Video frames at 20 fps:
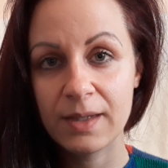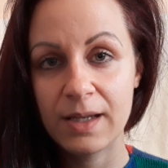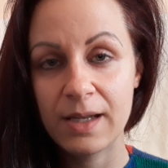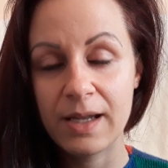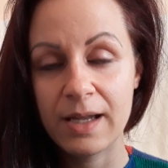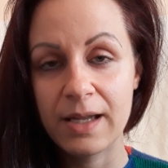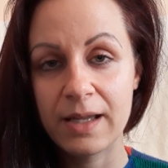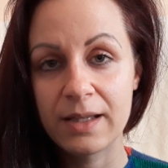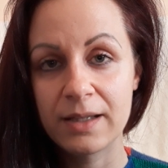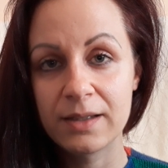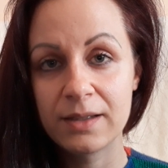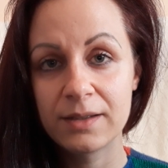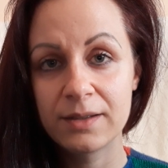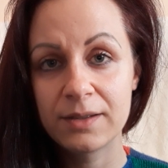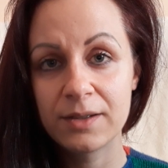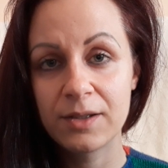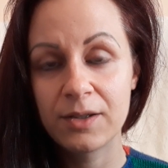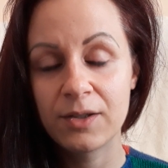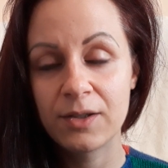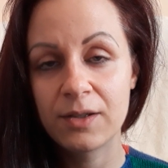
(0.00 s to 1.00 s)

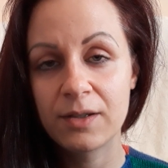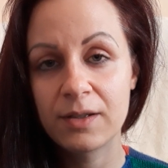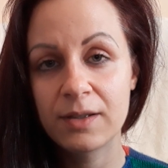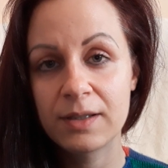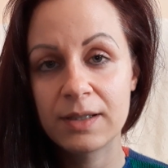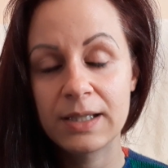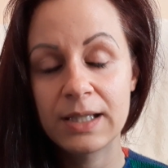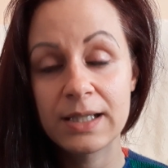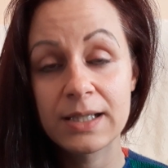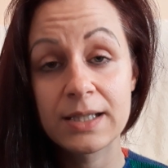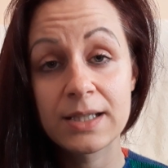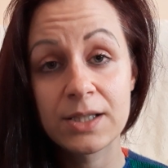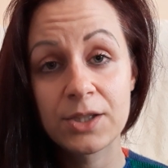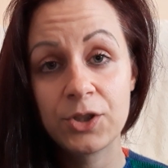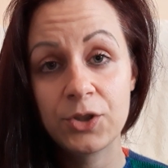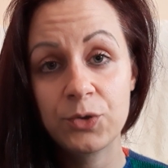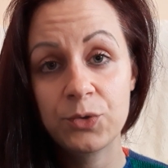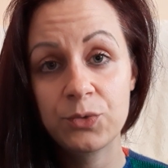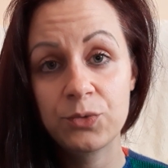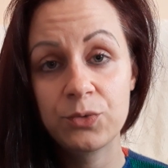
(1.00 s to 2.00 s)
And this
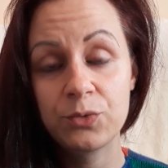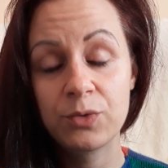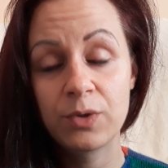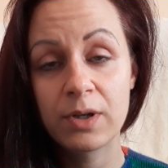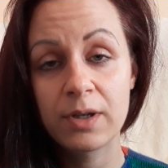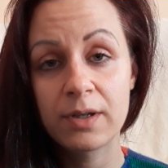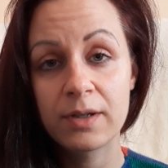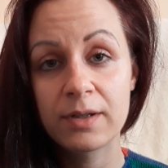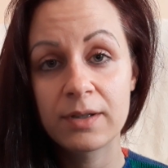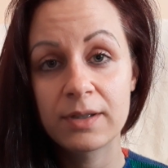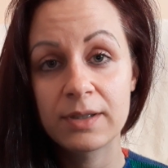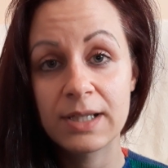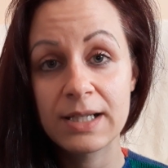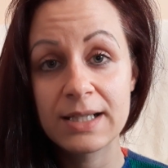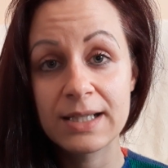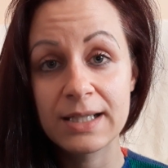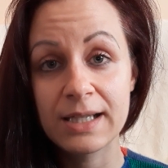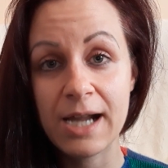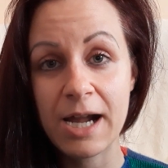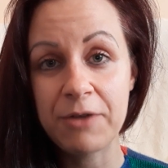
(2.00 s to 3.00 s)
new
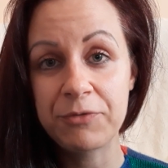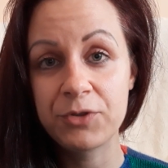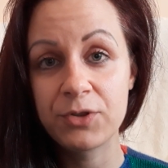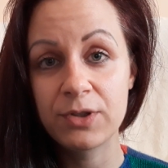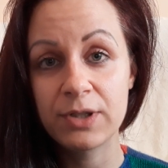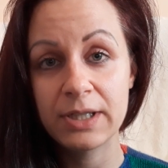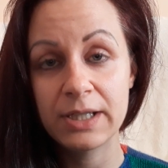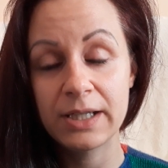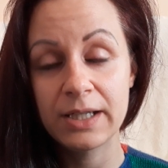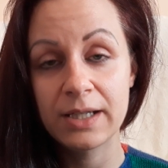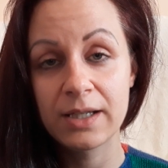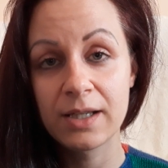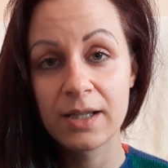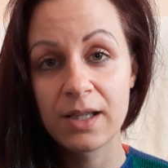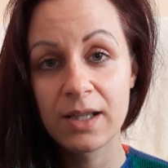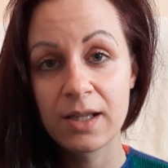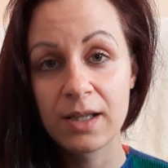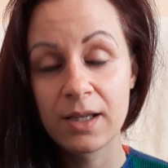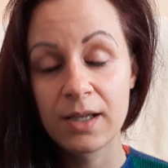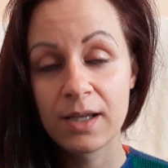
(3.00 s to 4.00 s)
discovery
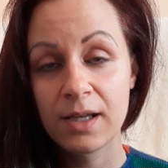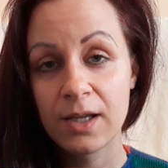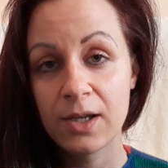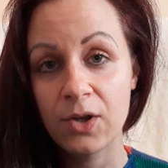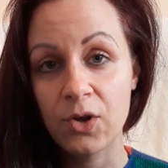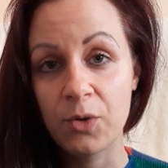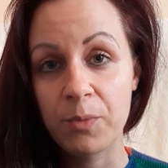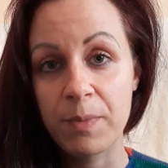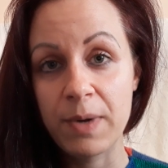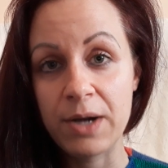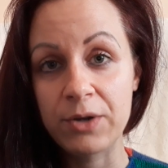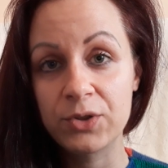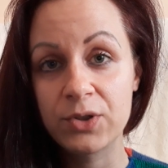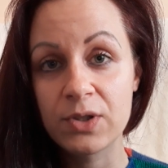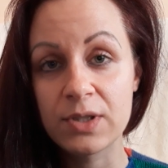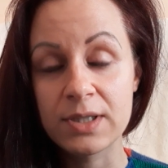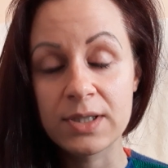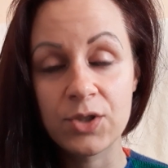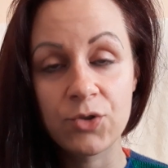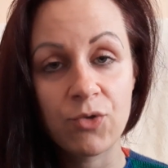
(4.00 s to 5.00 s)
about
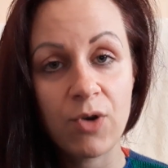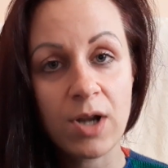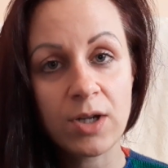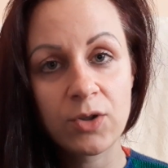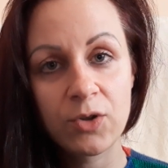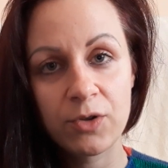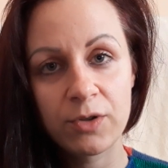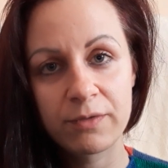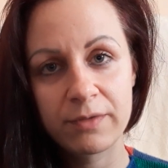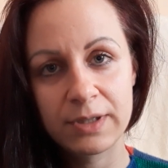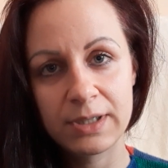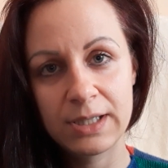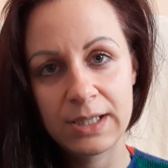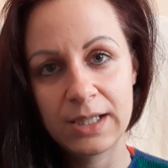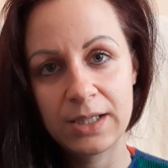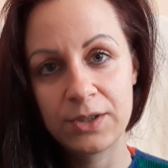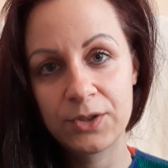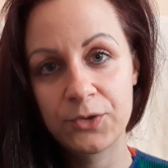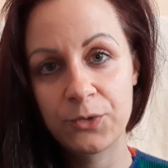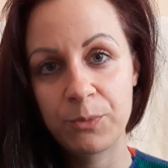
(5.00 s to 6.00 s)
the struggle
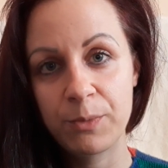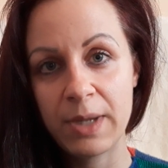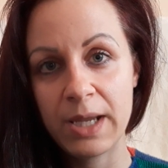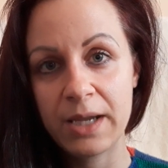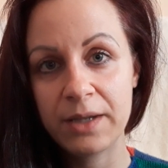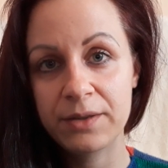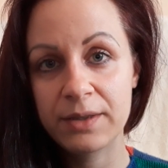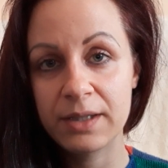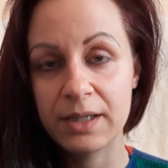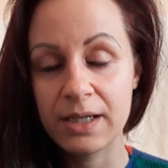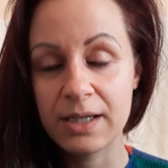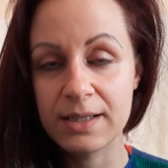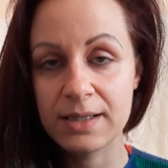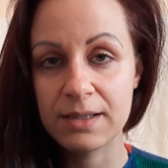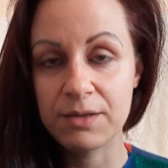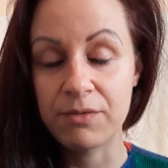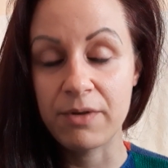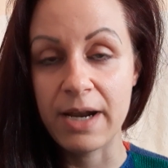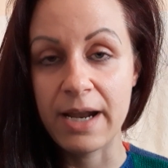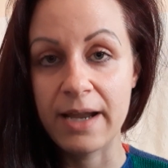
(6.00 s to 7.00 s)
within to make
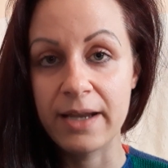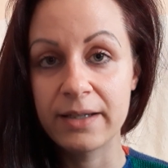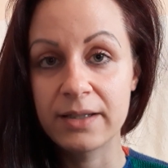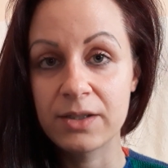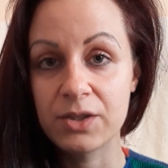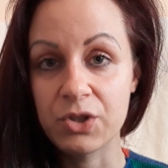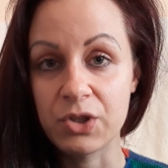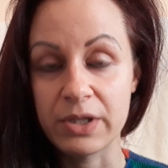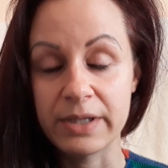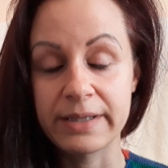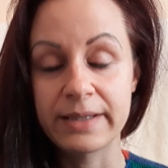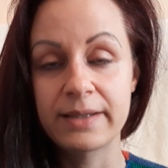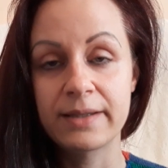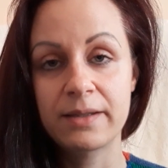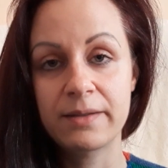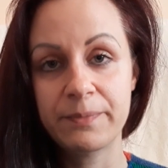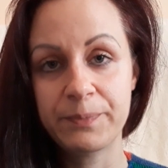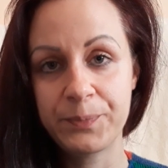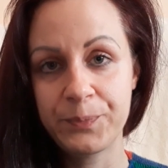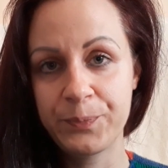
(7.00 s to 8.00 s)
things right, just